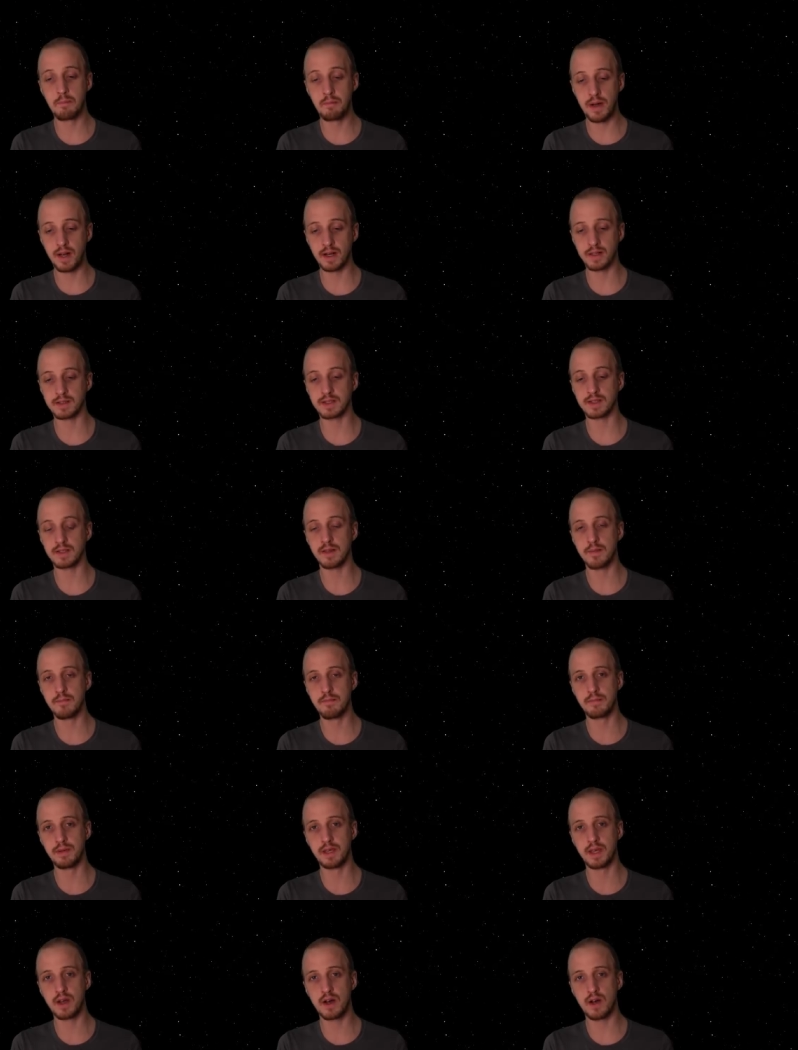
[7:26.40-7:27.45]
but
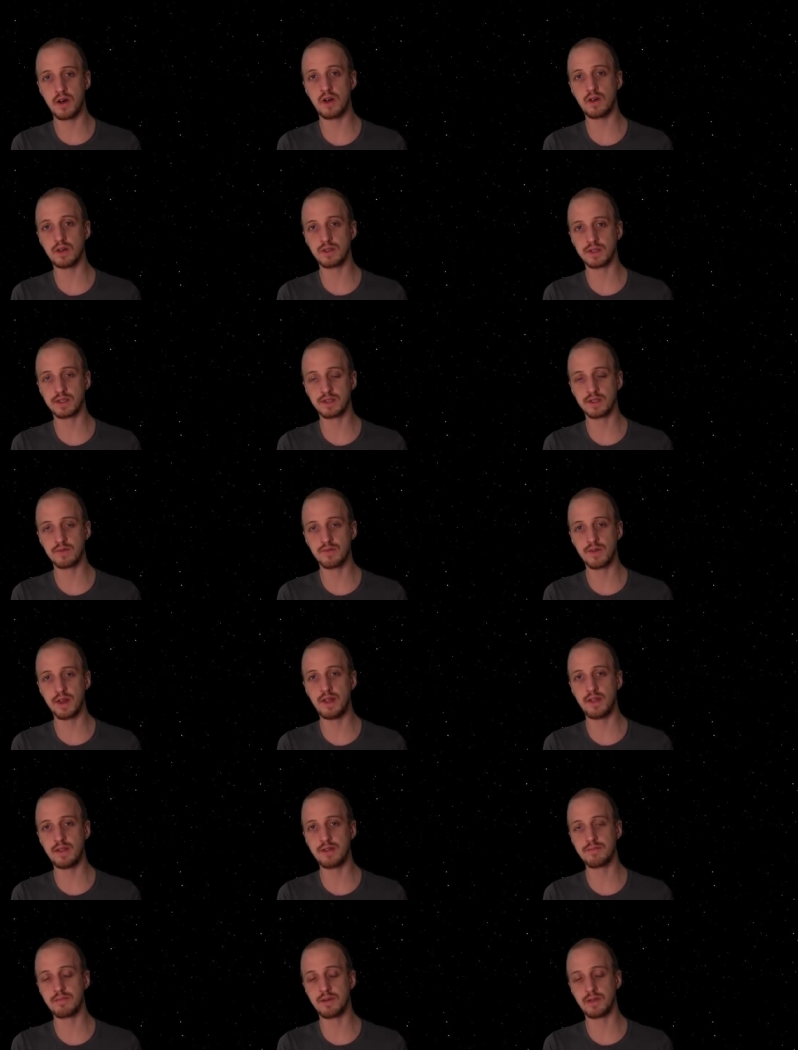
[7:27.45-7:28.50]
because the
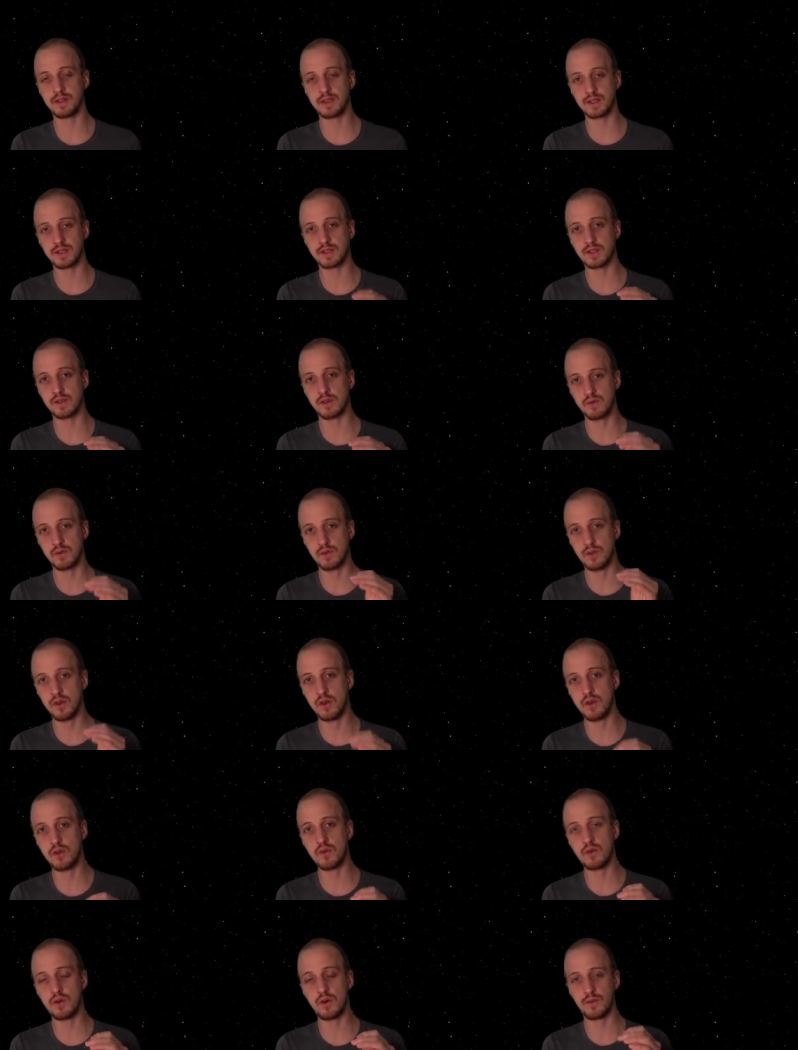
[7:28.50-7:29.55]
radium point is so
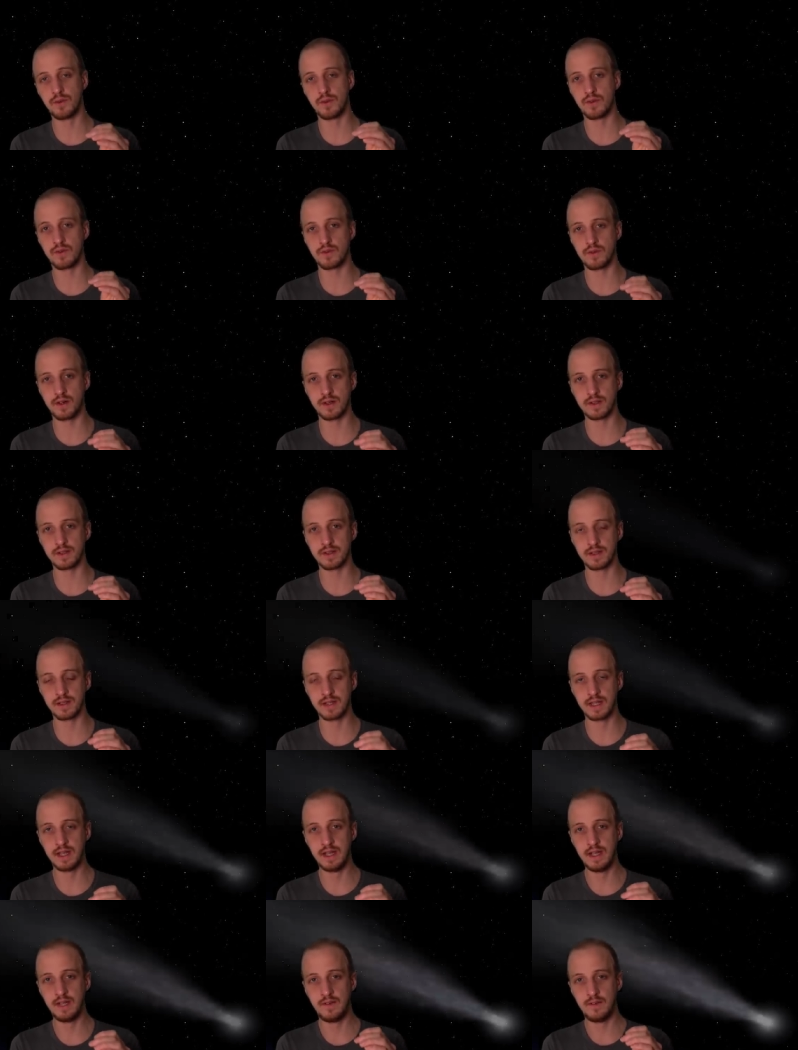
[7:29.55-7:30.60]
low on the horizon,
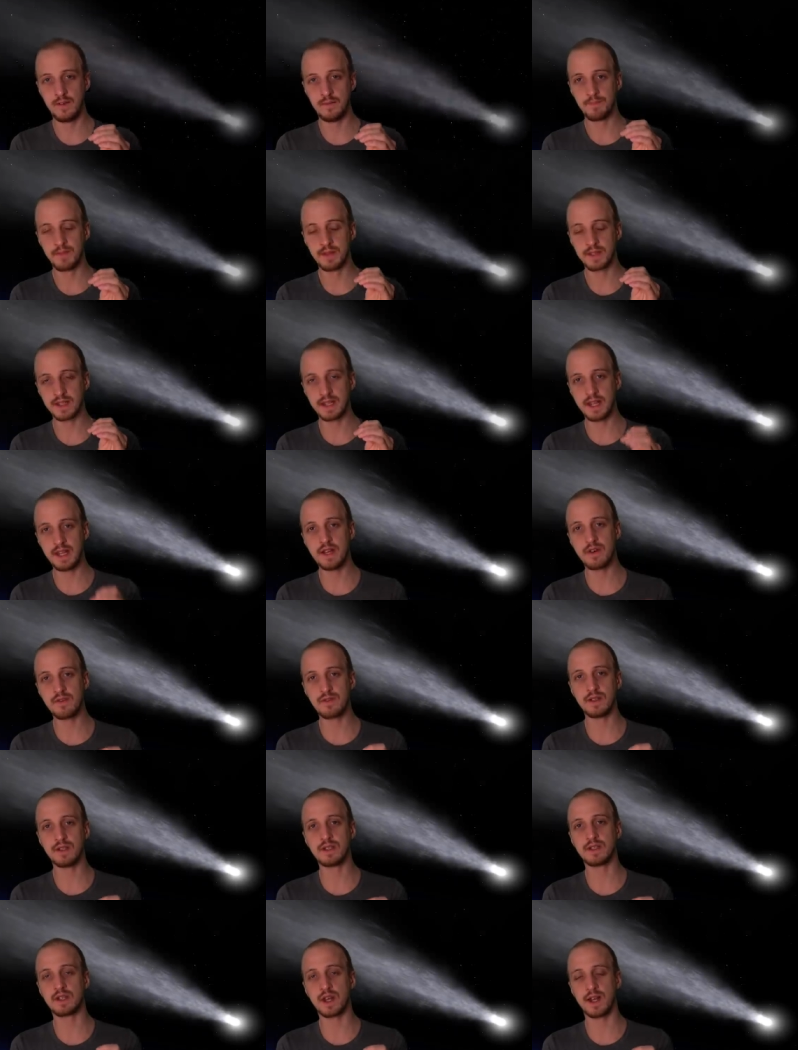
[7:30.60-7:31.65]
there's an
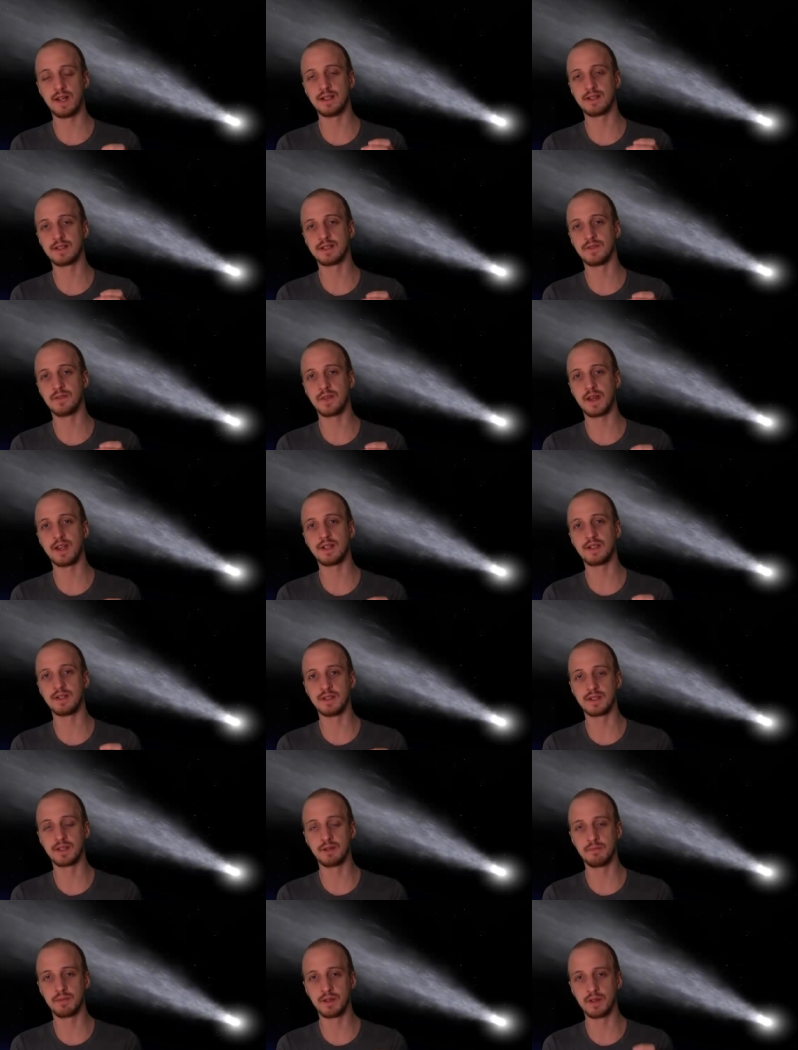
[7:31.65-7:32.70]
increased chance of catching
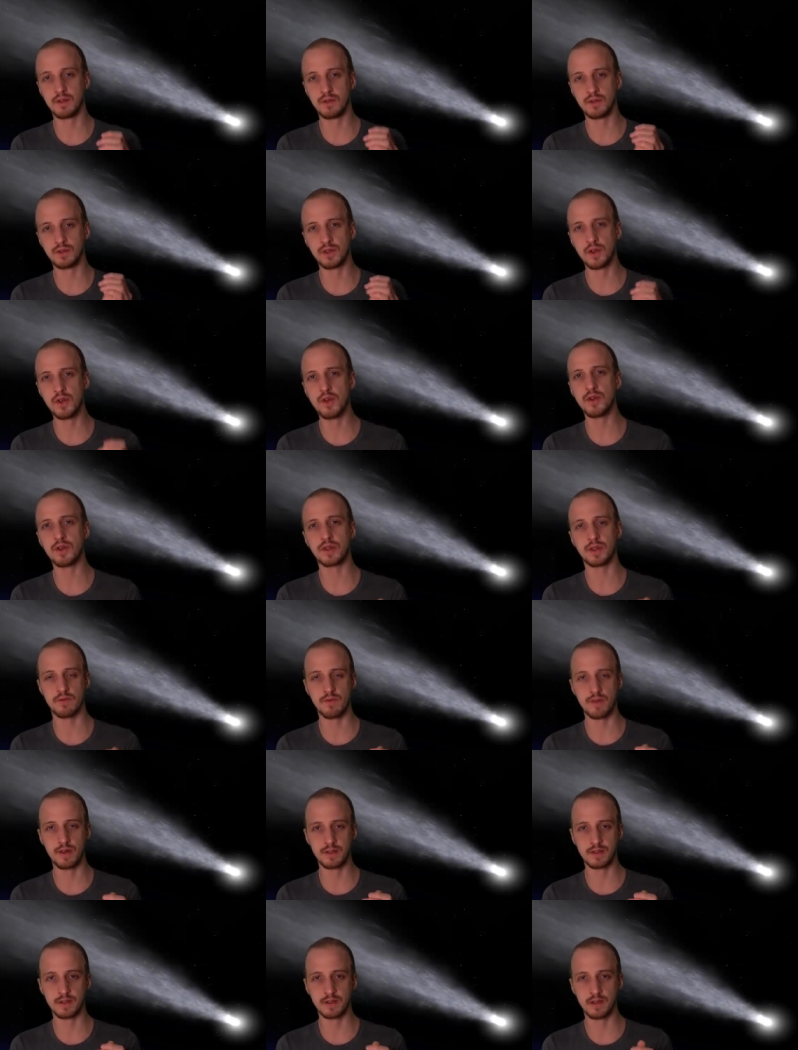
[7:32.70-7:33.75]
something called an Earth
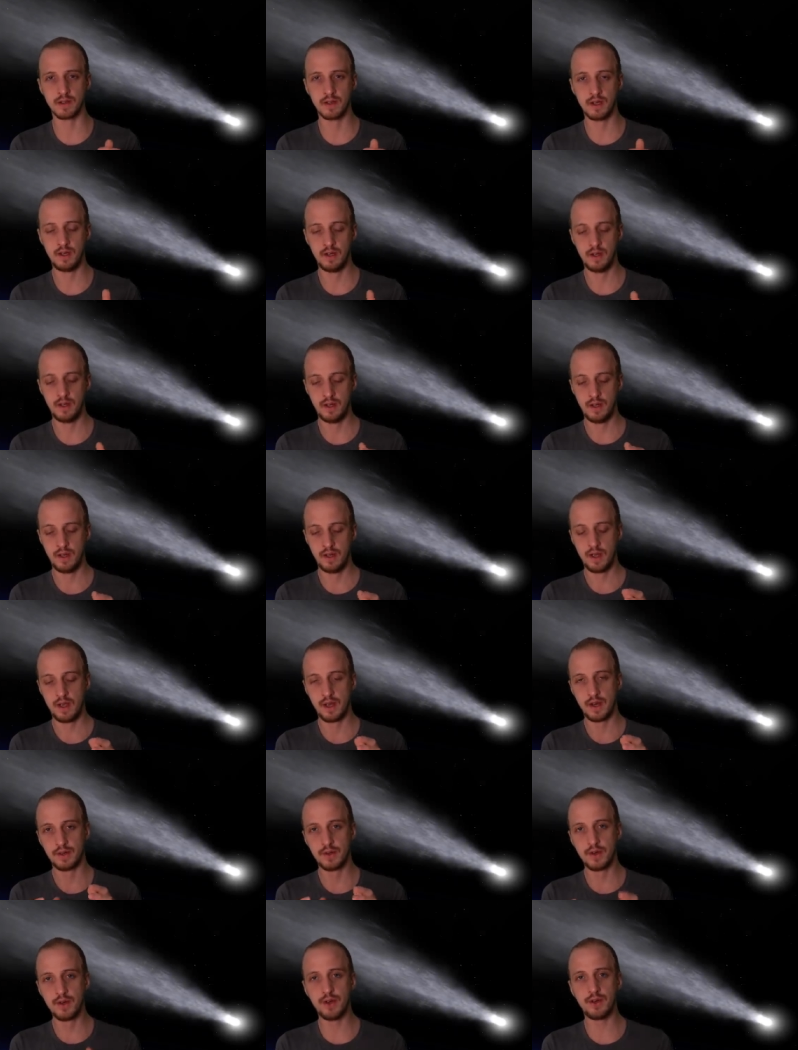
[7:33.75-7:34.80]
grazer.
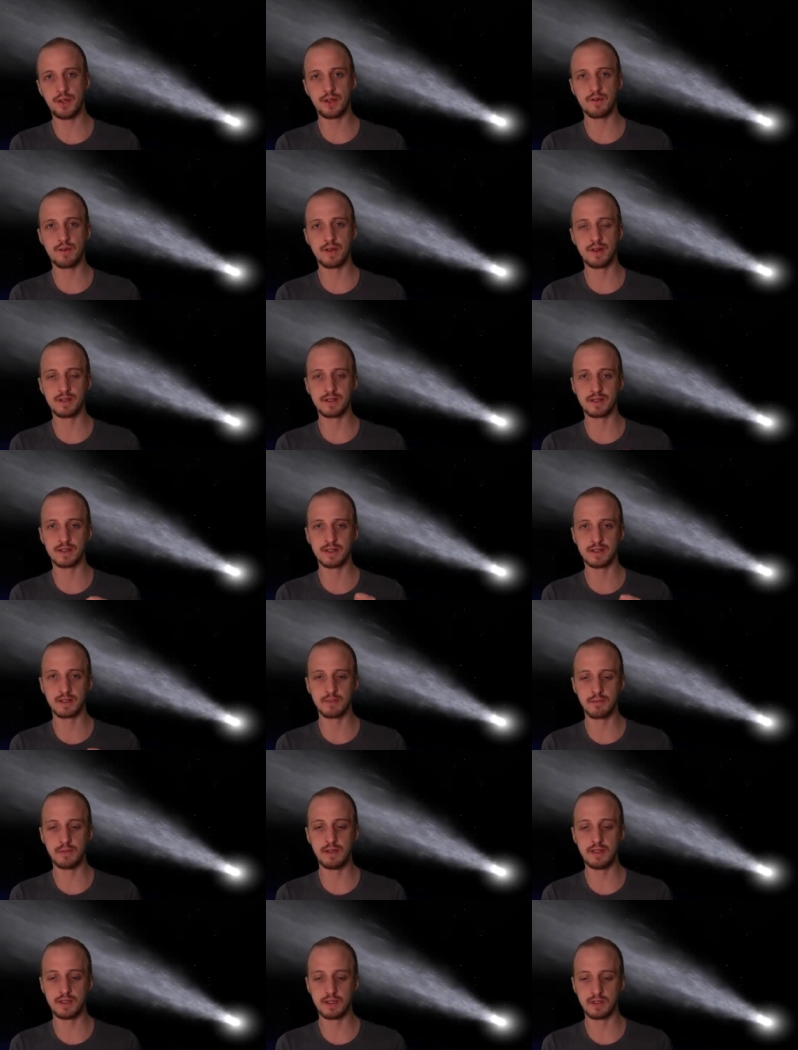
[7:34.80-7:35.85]
An Earth grazer is a
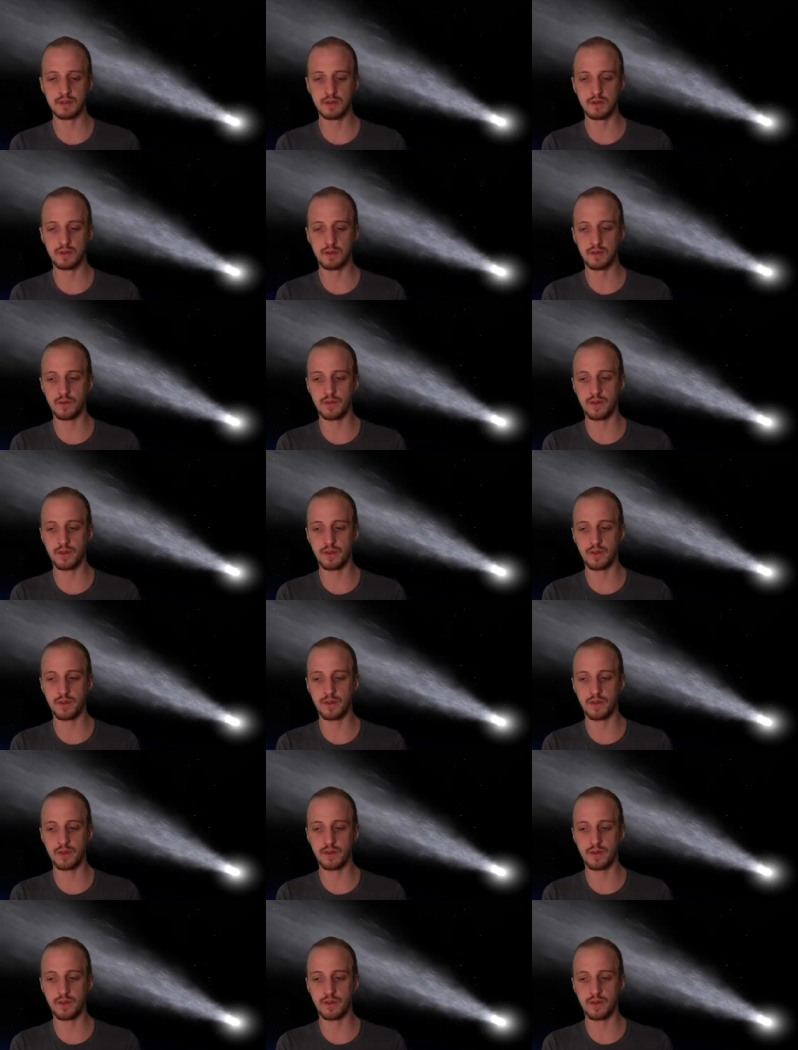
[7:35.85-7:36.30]
meteor